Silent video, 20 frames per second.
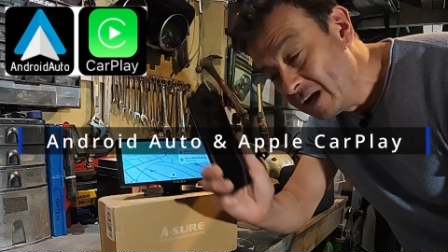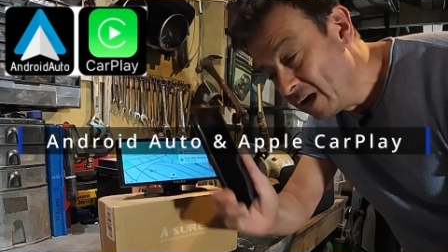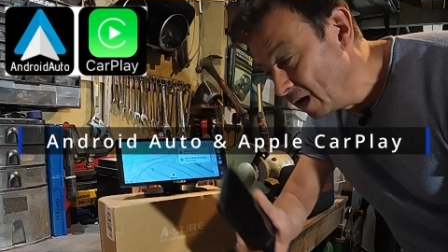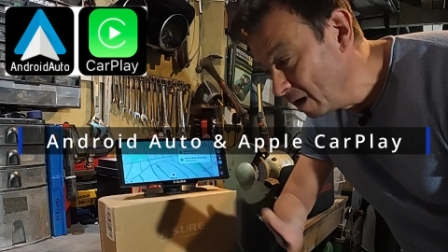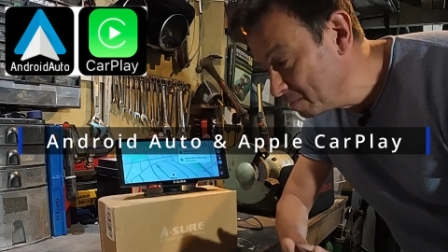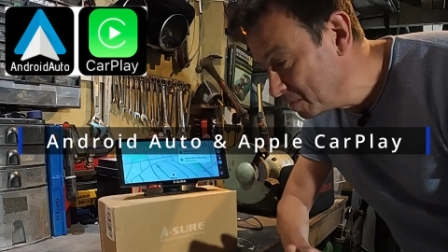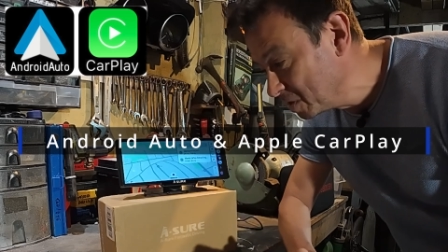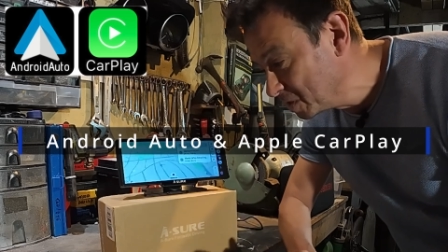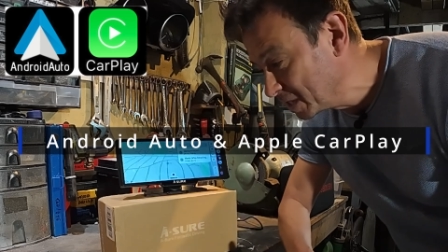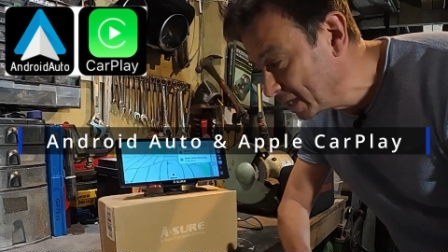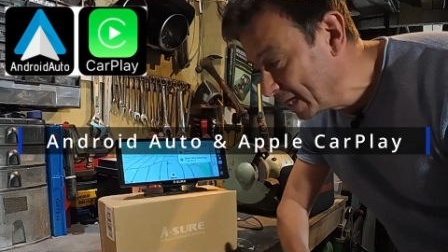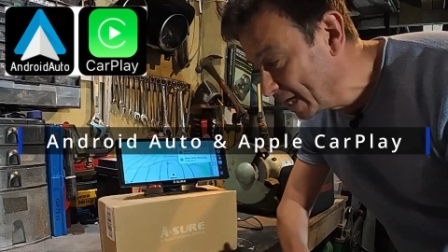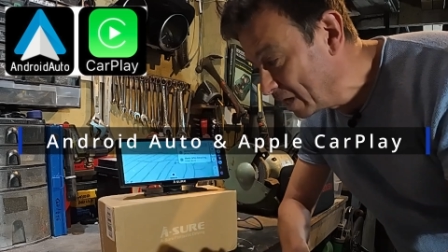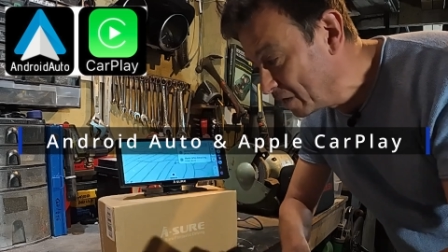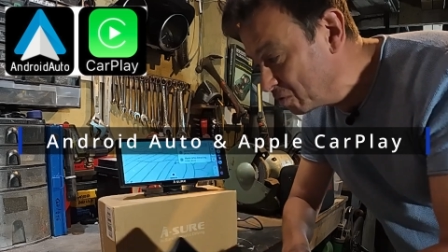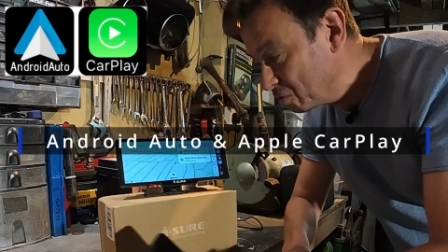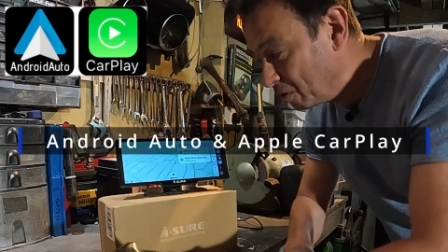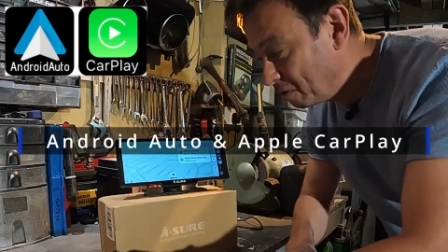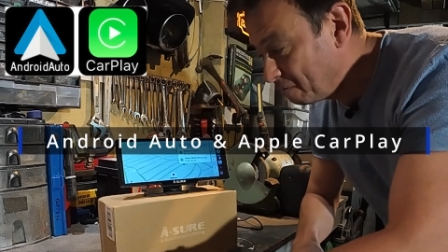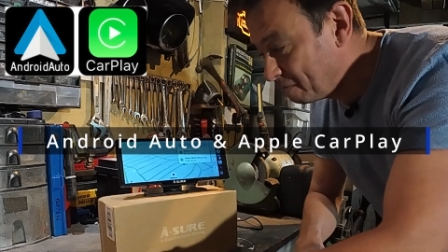I'm using an
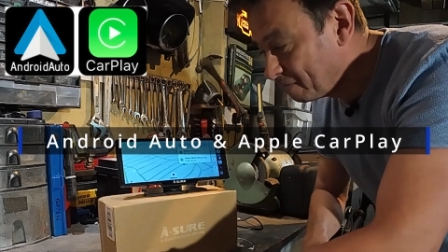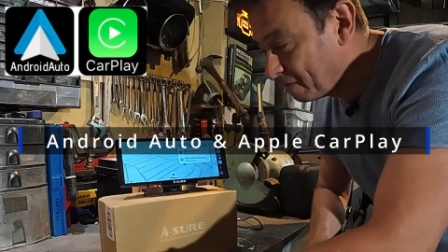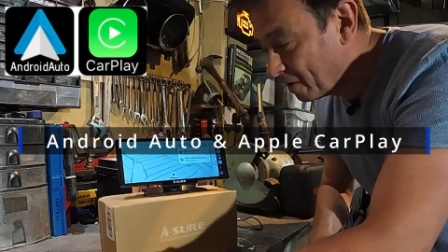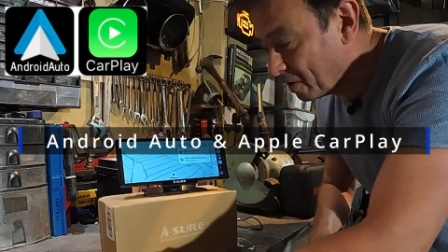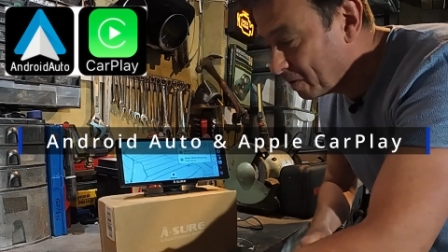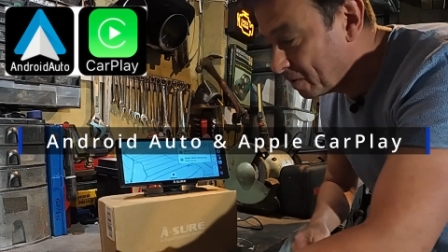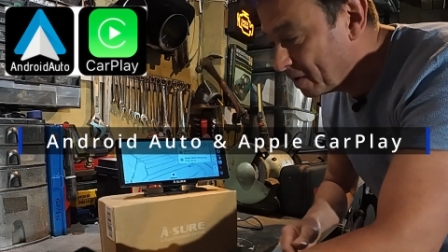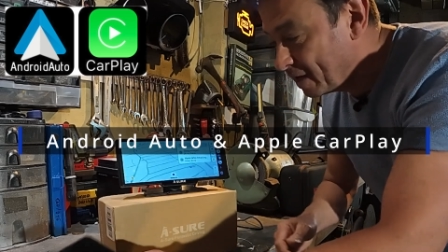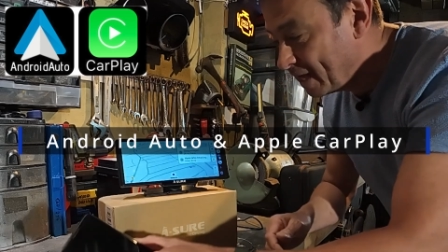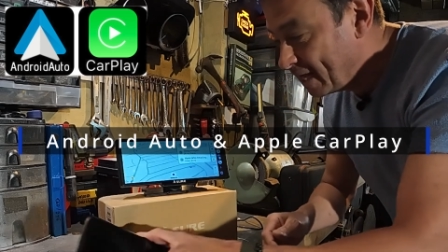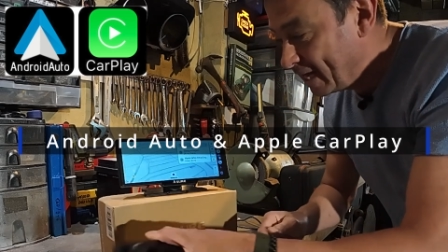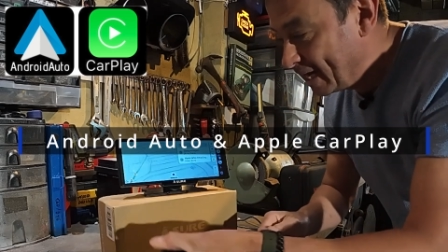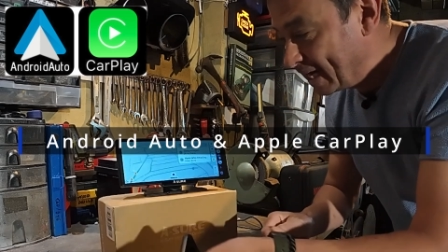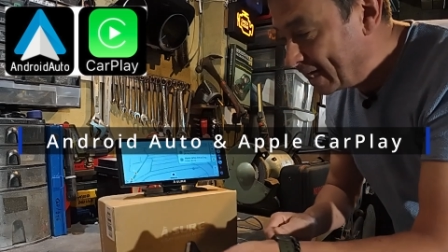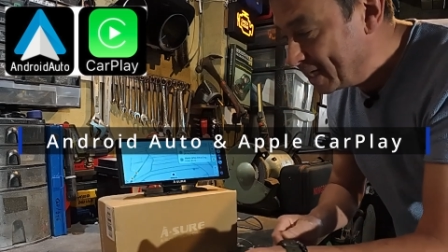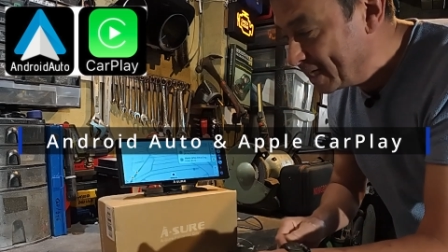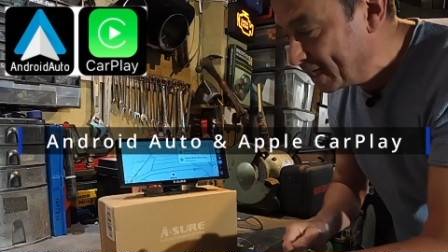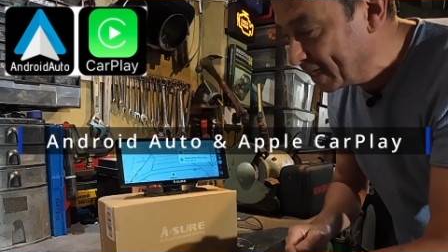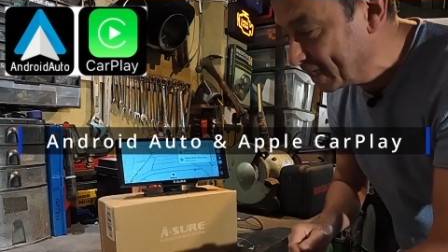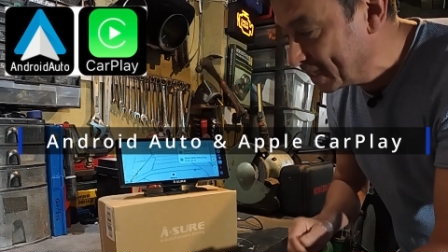Android phone,
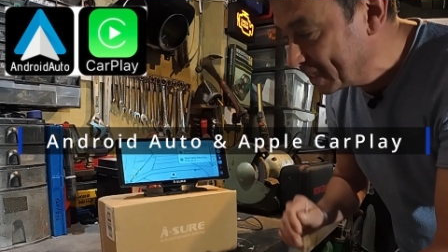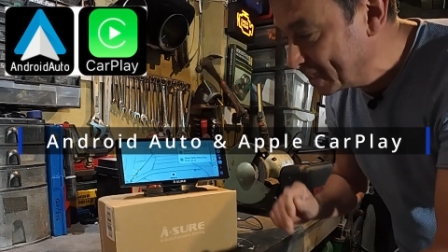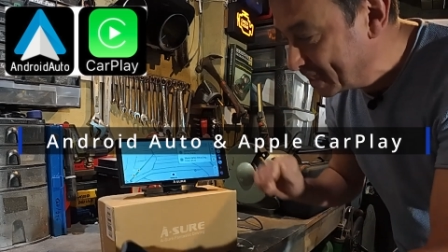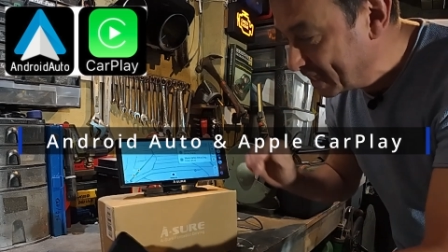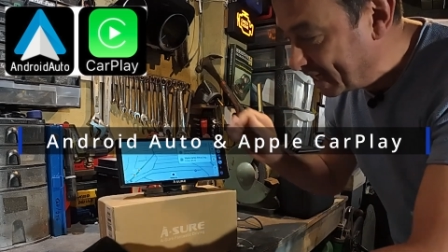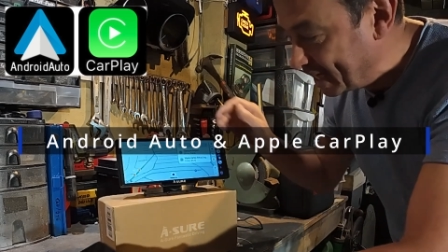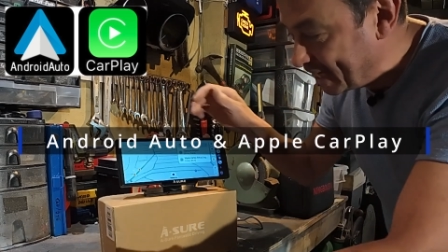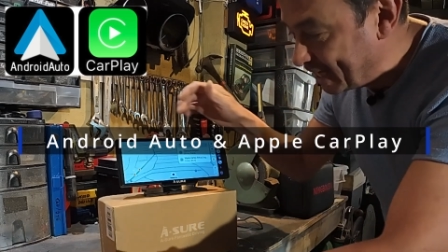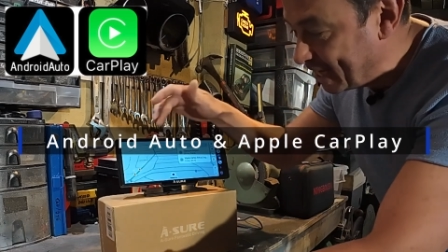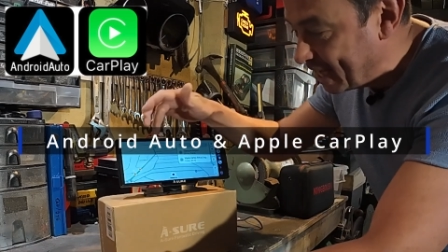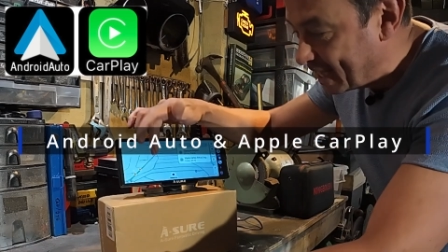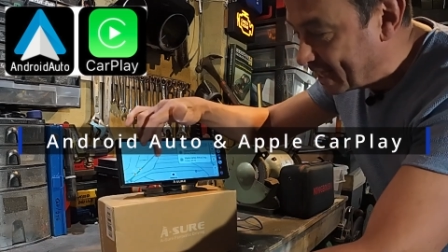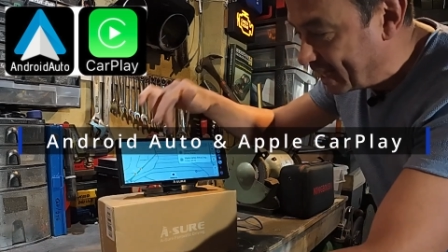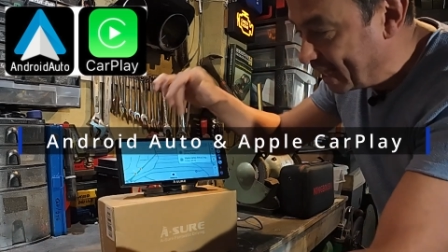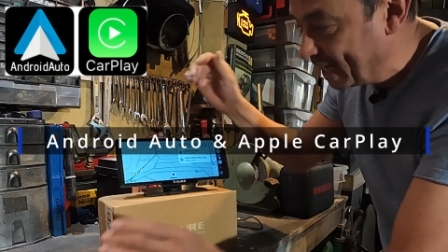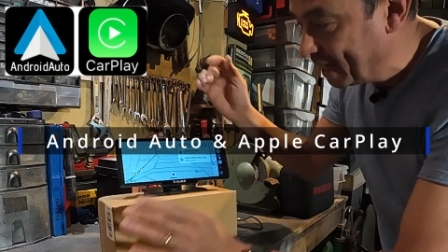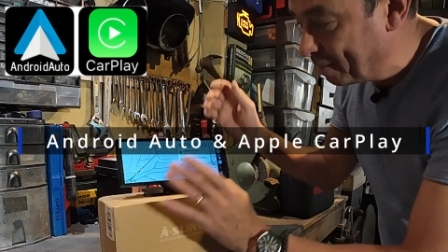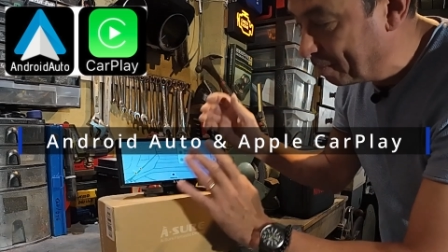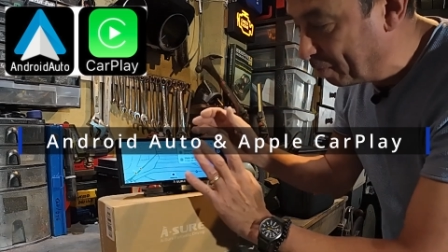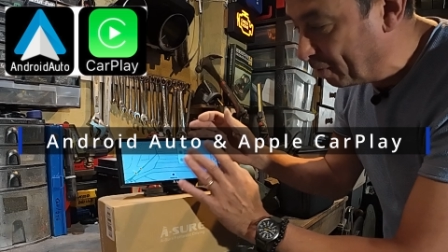and you can see
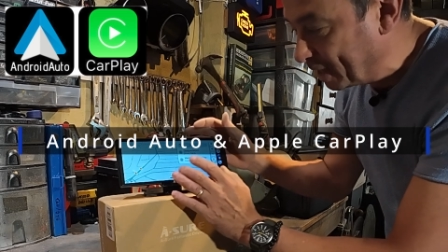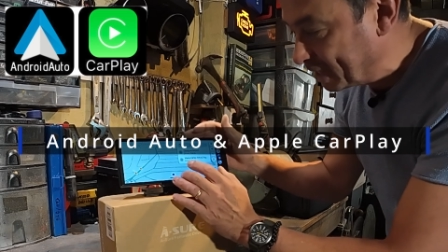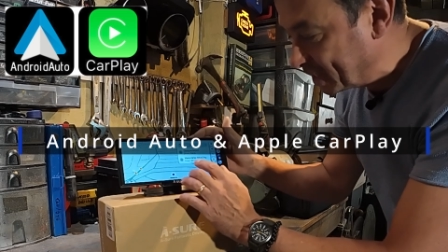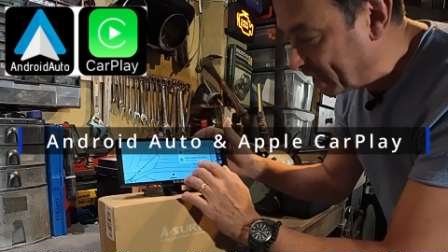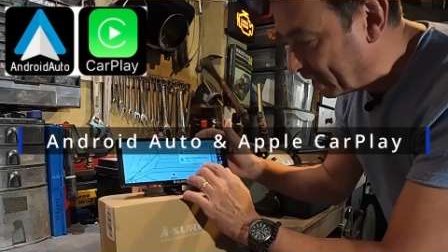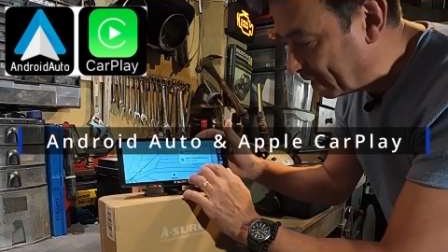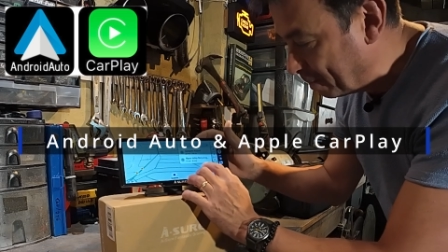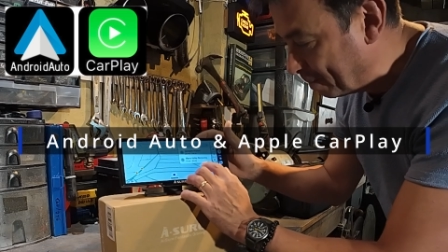that it brings up